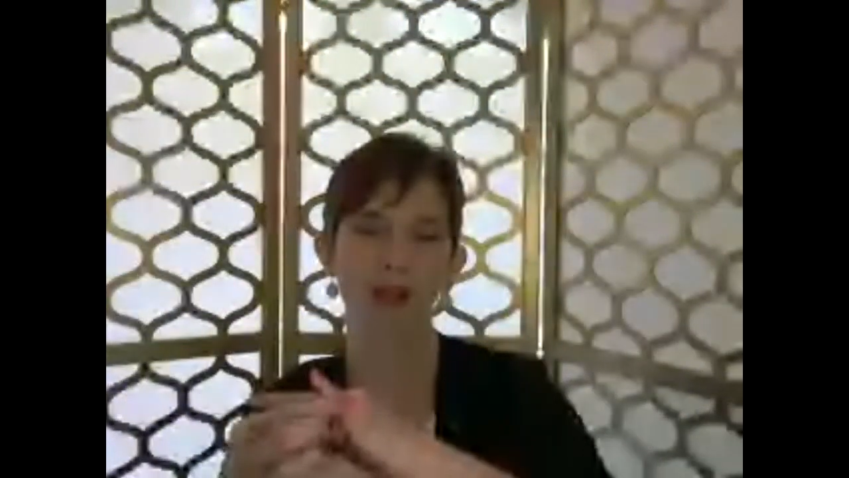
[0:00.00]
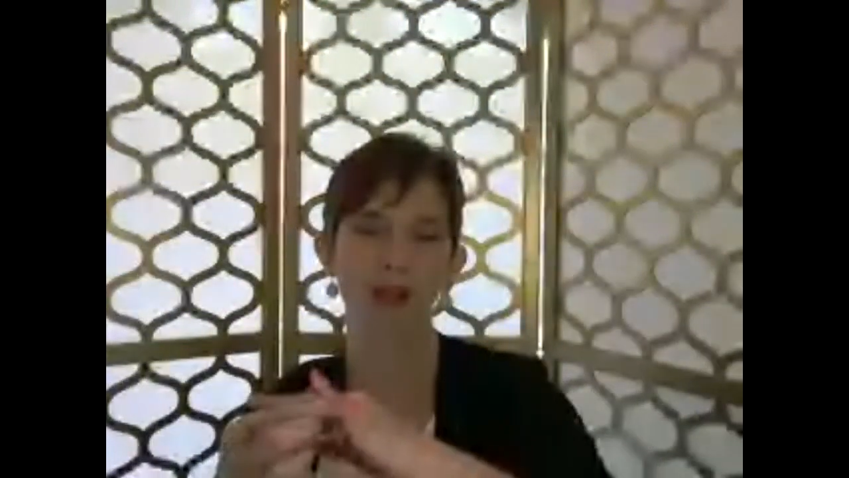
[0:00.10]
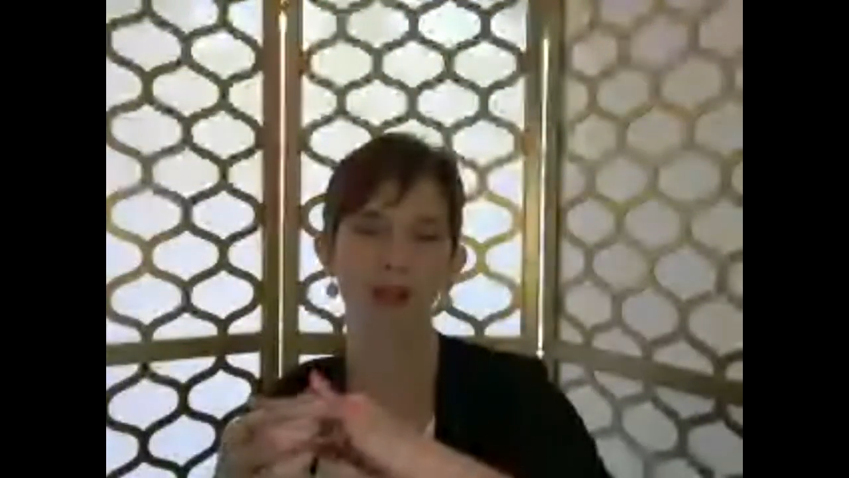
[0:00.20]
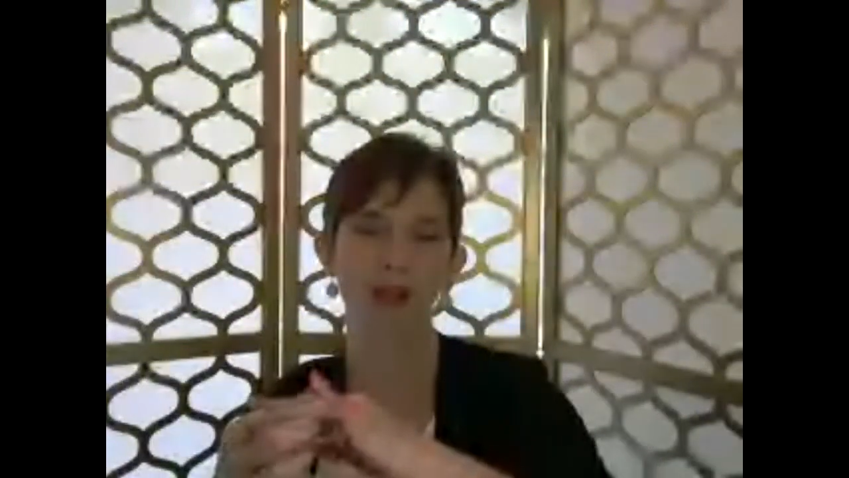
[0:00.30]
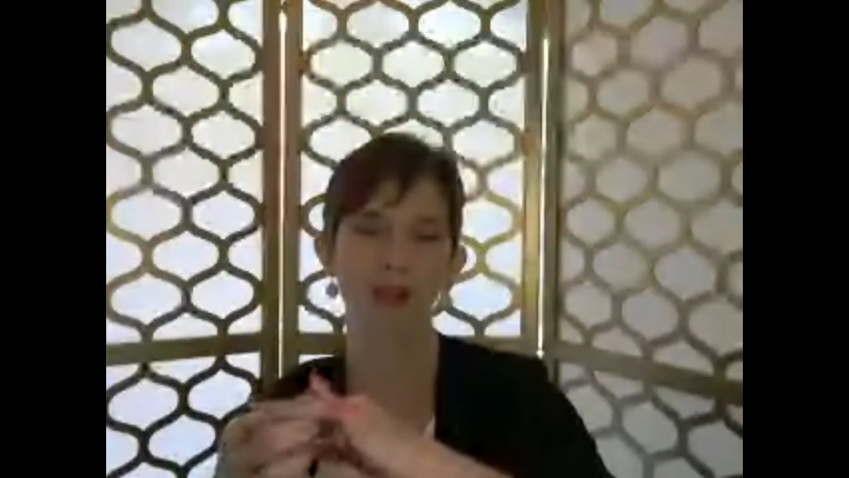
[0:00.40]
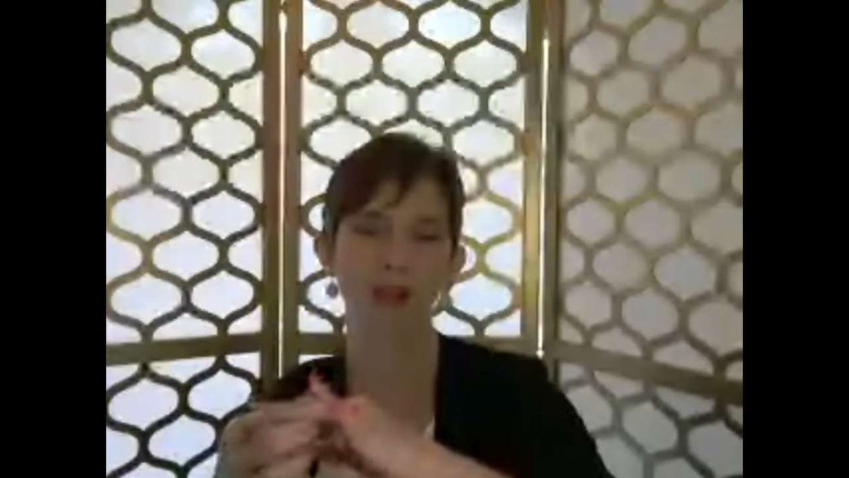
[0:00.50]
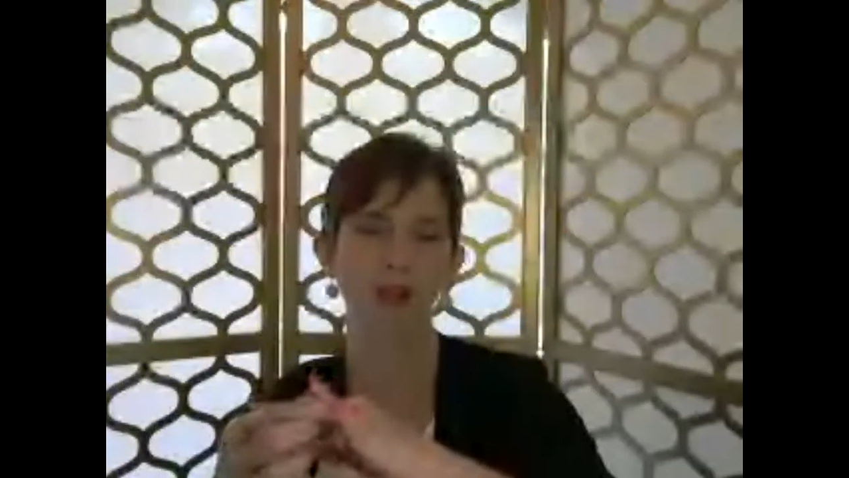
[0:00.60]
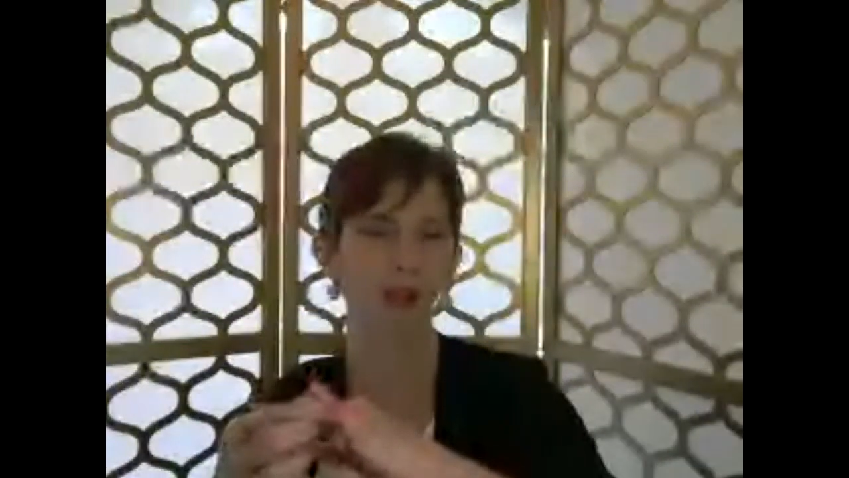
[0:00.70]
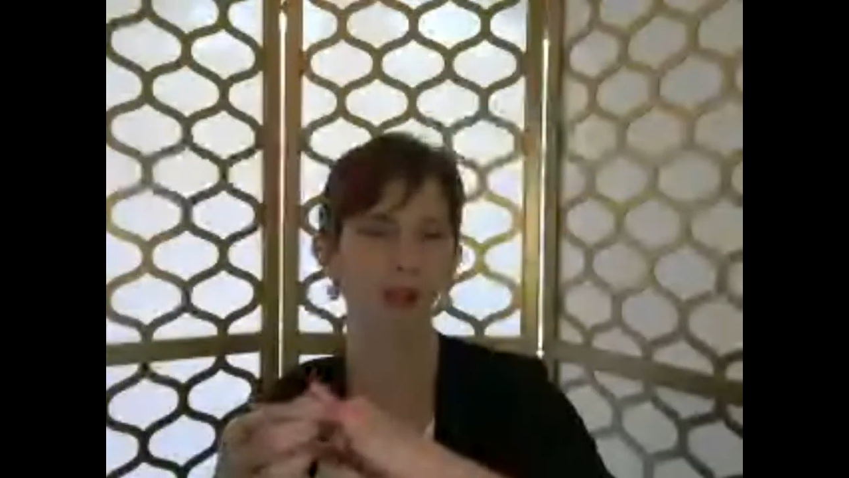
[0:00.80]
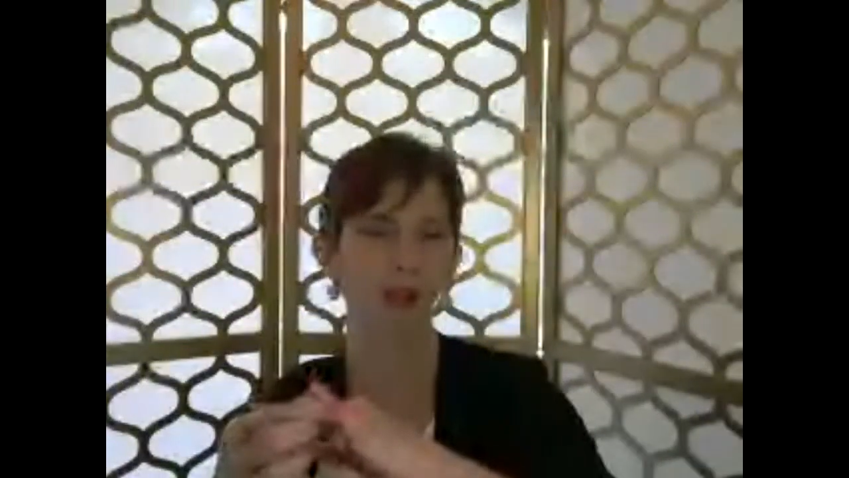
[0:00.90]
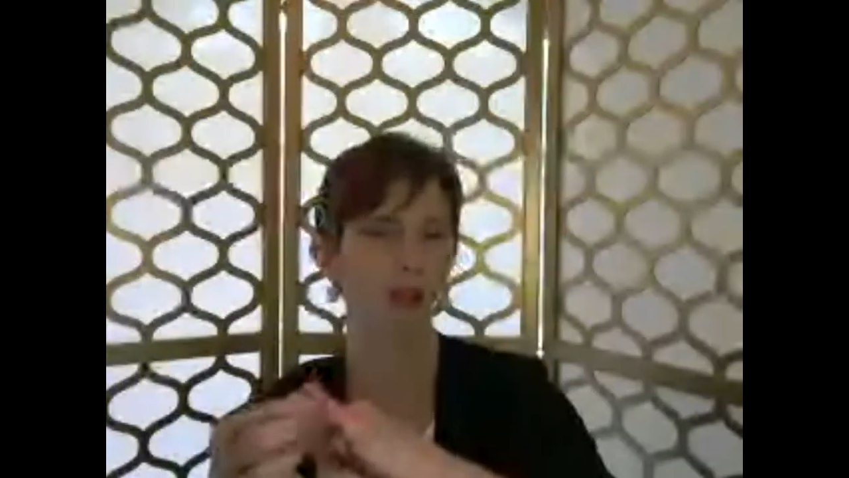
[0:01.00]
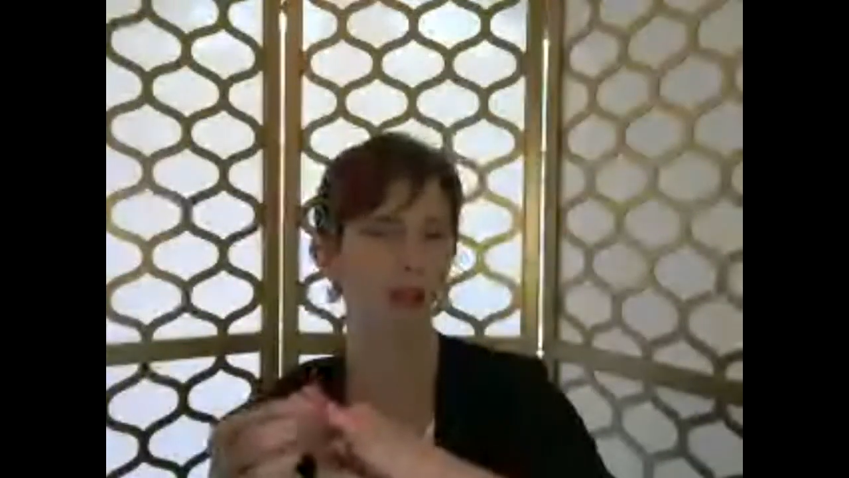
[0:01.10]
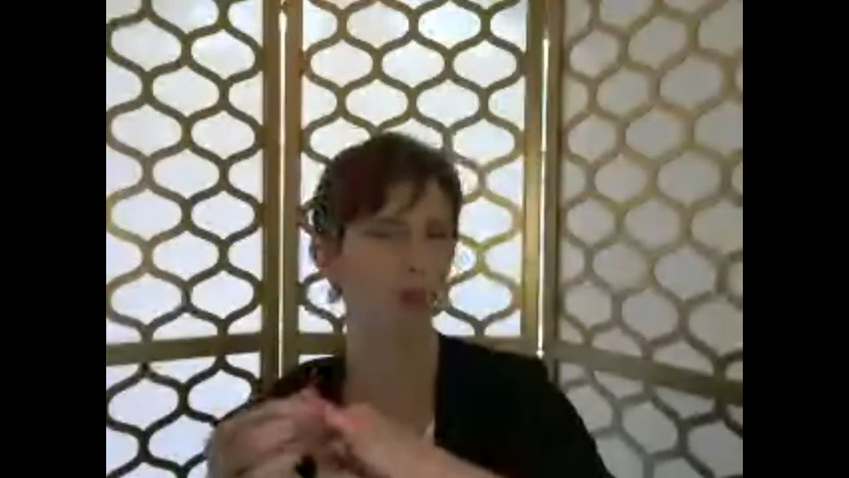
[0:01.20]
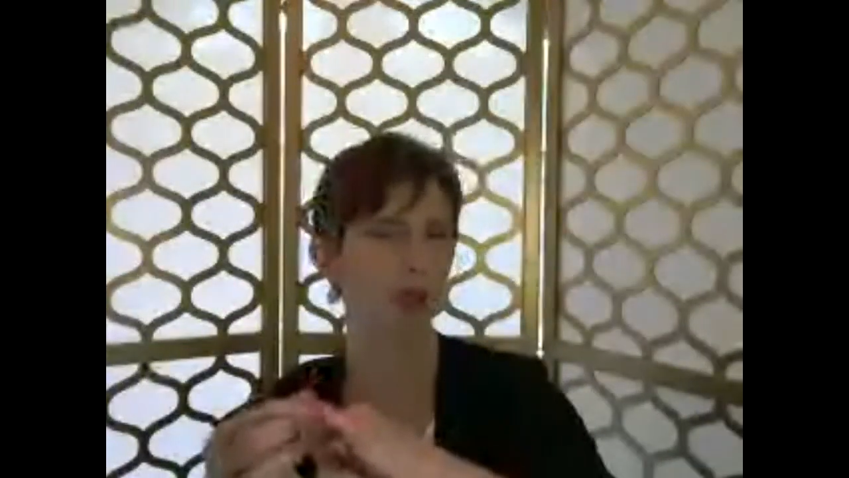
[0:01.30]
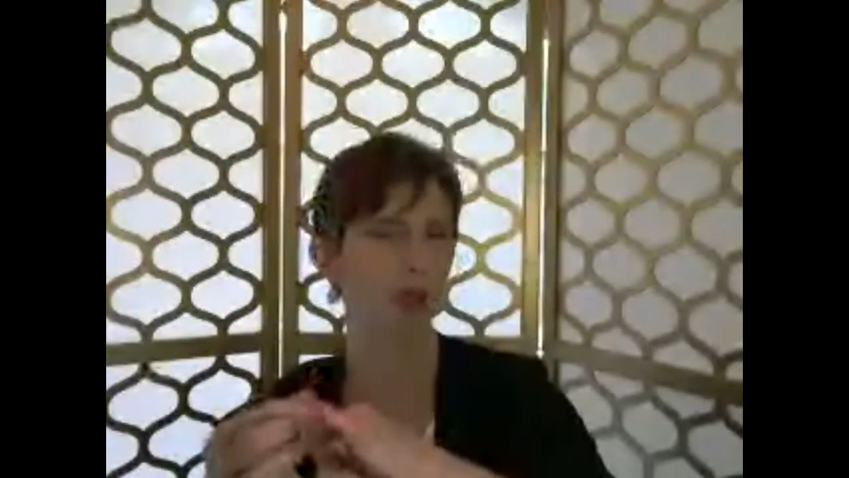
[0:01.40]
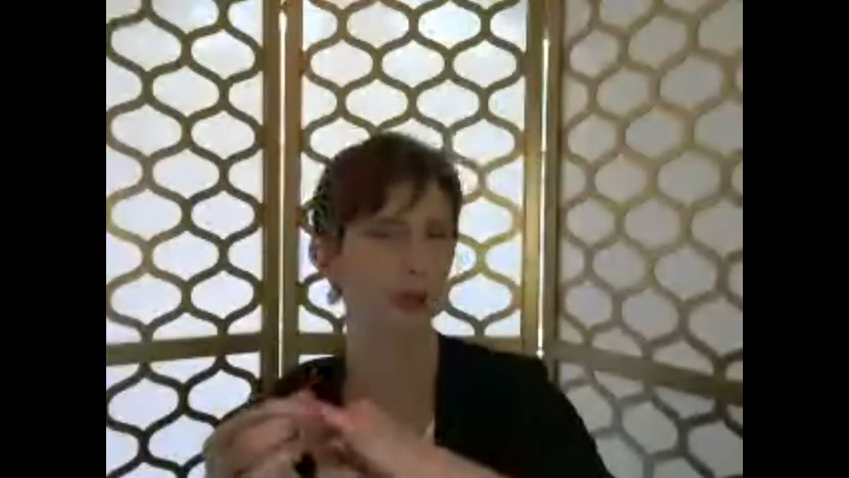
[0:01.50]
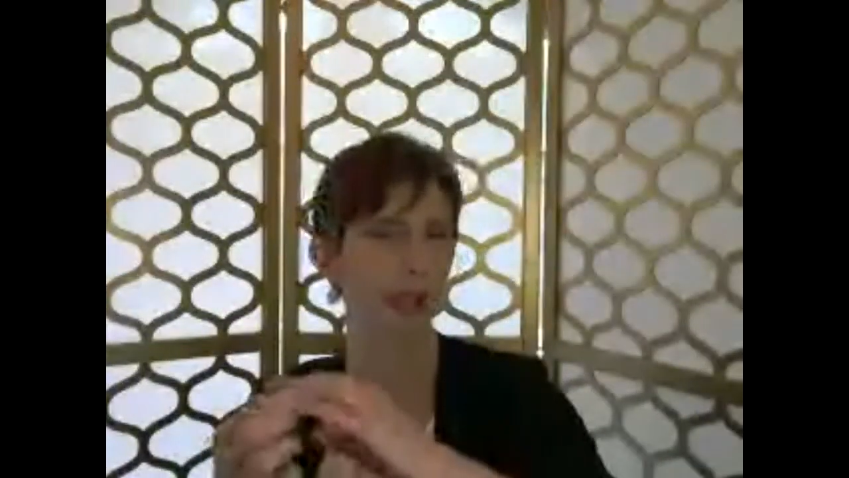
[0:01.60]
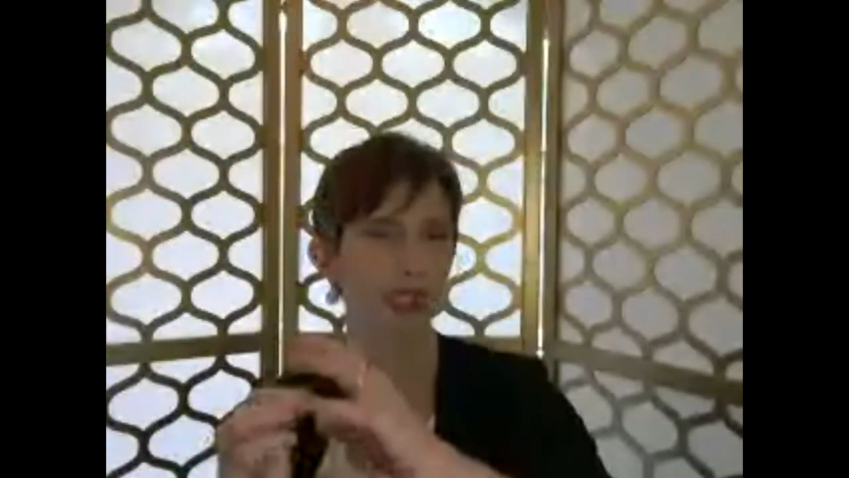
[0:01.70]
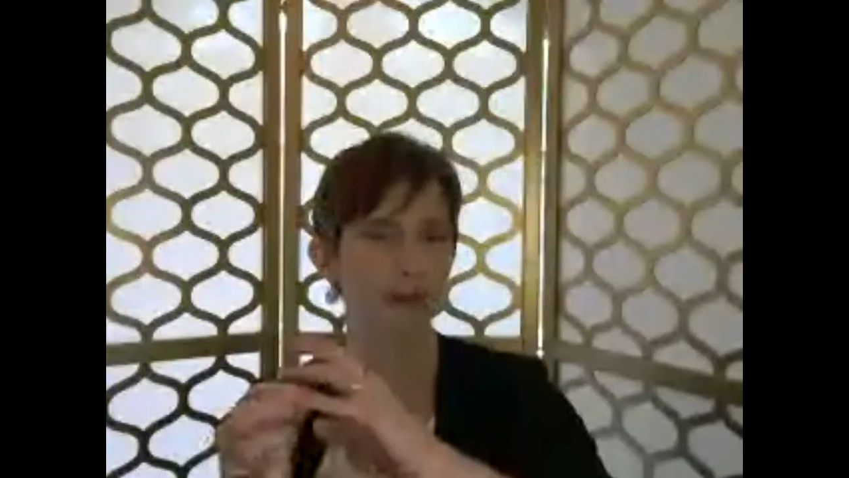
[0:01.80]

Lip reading: and 2 and 3 points,